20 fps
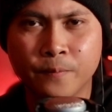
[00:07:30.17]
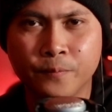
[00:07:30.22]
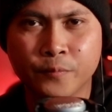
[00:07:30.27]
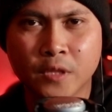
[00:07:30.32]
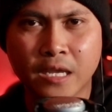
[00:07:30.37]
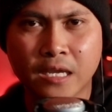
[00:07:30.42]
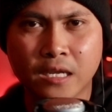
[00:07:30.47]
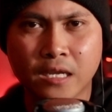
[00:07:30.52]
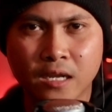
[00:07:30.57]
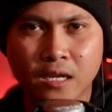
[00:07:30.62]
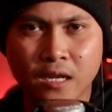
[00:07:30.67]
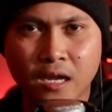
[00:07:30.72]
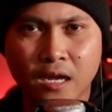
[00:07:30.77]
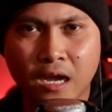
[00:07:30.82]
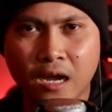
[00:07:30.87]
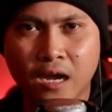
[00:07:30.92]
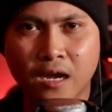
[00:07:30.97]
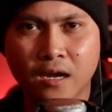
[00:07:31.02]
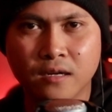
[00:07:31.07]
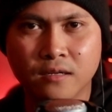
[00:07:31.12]
Like,
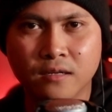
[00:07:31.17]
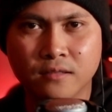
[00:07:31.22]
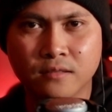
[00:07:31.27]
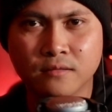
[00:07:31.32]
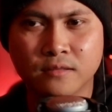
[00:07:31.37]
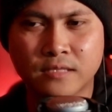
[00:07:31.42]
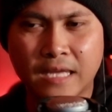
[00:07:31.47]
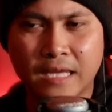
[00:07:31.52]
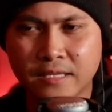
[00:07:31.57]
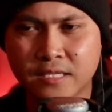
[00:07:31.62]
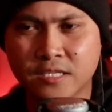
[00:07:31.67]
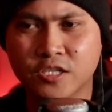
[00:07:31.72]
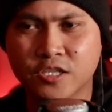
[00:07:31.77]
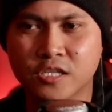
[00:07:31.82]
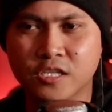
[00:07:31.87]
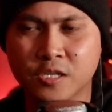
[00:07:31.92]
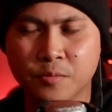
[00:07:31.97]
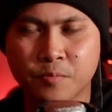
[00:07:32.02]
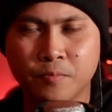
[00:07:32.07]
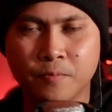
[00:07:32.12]
that's
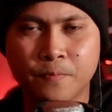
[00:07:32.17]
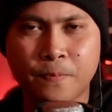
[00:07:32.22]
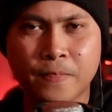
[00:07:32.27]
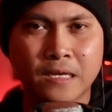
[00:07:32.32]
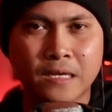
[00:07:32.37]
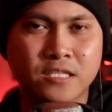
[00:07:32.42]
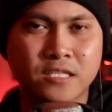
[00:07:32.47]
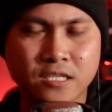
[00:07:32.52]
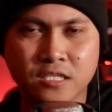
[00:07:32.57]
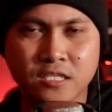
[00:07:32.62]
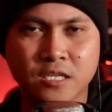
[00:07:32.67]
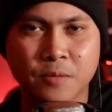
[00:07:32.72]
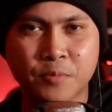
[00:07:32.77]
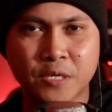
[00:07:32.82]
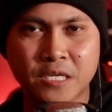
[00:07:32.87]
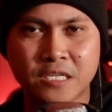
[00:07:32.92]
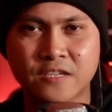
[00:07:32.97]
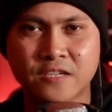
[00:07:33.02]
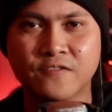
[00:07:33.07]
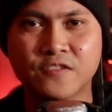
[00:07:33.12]
just a
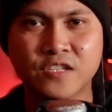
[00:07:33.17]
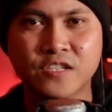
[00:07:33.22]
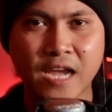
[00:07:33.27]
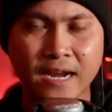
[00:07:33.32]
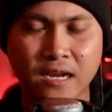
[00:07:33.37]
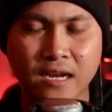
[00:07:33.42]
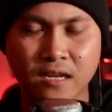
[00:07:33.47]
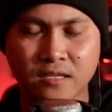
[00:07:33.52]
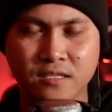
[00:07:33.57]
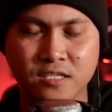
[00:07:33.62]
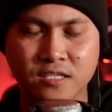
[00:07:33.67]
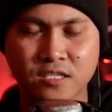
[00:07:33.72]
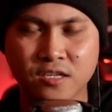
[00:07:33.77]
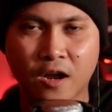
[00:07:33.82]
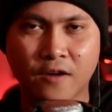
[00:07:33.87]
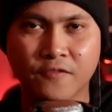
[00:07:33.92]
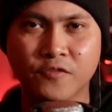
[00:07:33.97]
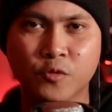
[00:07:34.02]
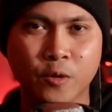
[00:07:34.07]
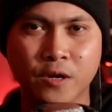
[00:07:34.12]
piece of tech, a
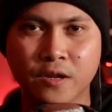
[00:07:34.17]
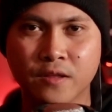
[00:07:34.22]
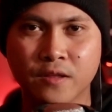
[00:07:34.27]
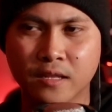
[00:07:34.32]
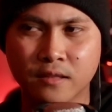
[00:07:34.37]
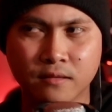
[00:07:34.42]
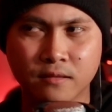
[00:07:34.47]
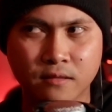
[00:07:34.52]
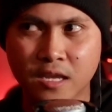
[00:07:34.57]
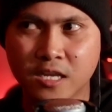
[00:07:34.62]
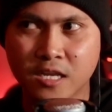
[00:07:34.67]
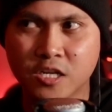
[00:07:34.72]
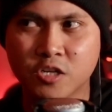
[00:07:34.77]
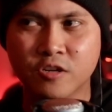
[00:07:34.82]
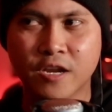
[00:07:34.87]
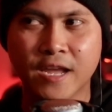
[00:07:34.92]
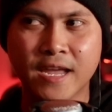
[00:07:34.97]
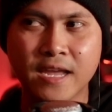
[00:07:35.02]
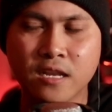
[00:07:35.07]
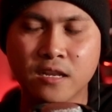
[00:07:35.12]
software that they
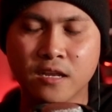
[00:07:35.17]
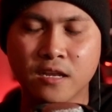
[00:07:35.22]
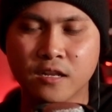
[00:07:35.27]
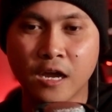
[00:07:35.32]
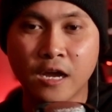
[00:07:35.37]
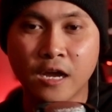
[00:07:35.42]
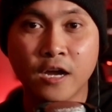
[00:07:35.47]
created.